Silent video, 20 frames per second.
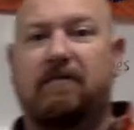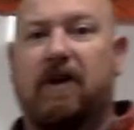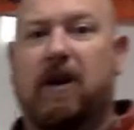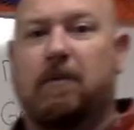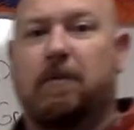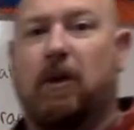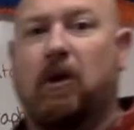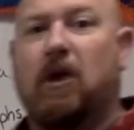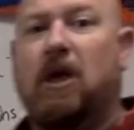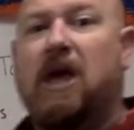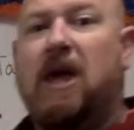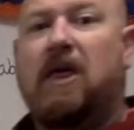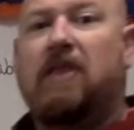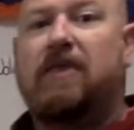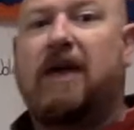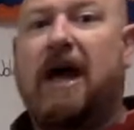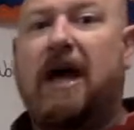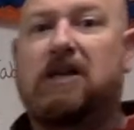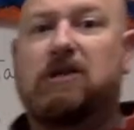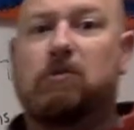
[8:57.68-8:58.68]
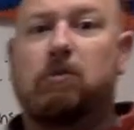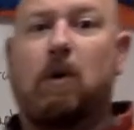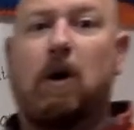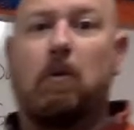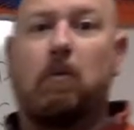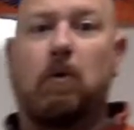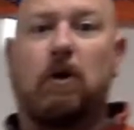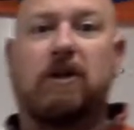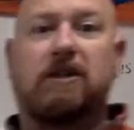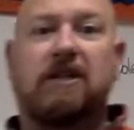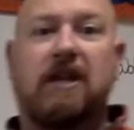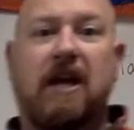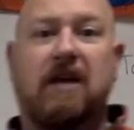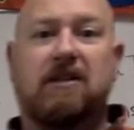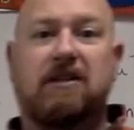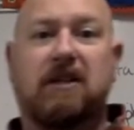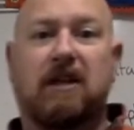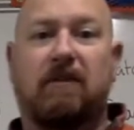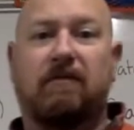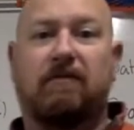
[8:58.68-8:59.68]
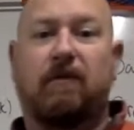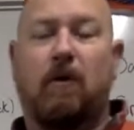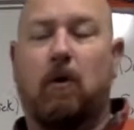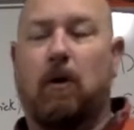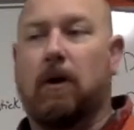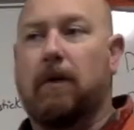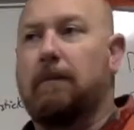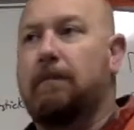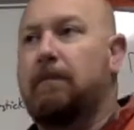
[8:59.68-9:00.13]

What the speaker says: variable. That's what we're testing for.